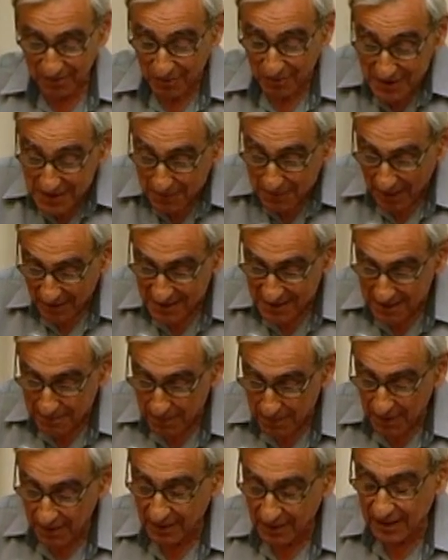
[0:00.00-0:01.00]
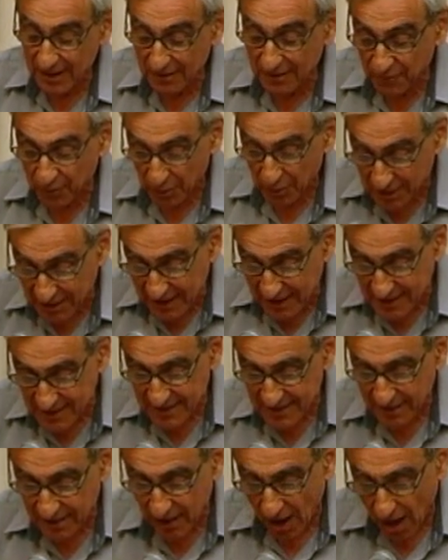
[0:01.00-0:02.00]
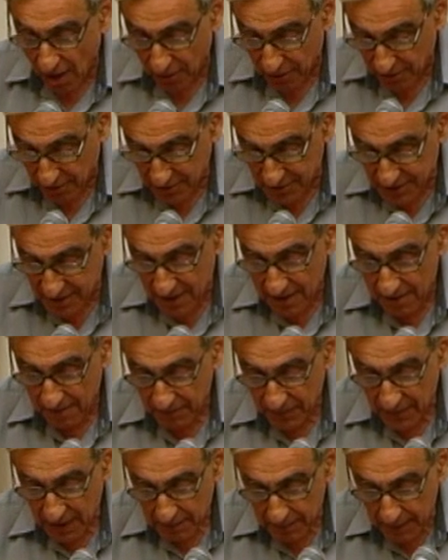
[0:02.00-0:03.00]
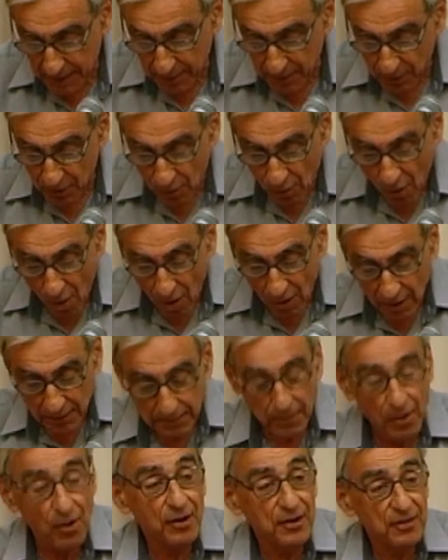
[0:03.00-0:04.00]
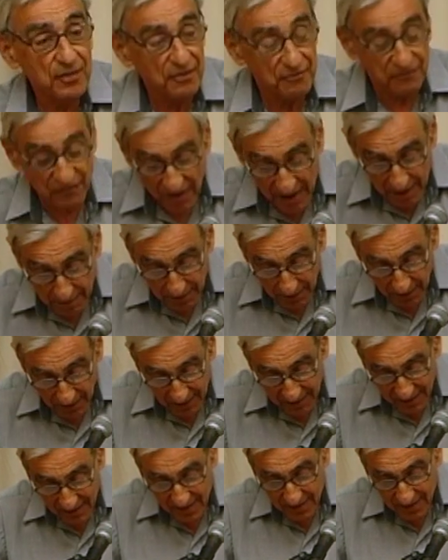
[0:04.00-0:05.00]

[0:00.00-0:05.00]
Responsibility for distant others, people who aren't part of the family,